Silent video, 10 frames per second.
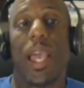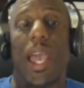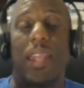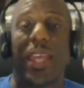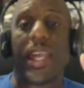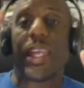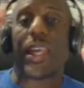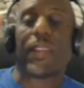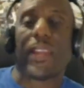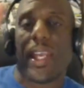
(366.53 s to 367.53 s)
And
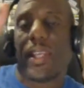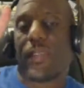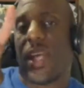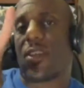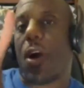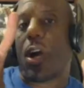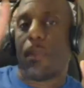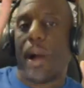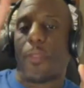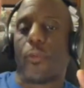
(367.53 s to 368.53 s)
they talk
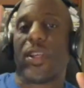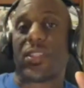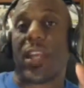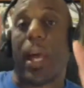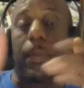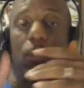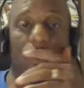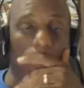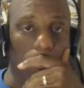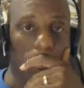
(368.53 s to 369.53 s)
about 3
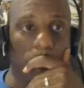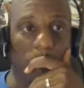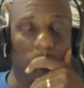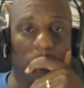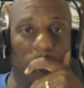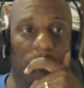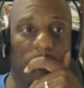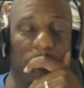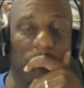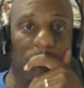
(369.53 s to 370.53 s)
steps
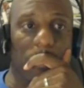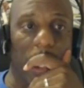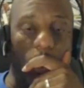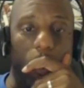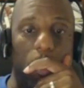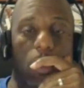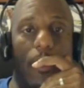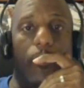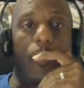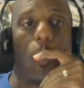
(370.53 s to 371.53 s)
in
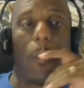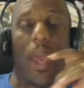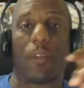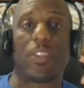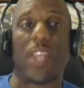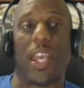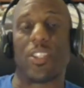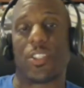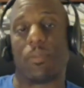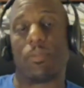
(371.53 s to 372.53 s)
order for
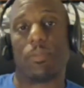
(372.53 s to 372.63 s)
manifestation.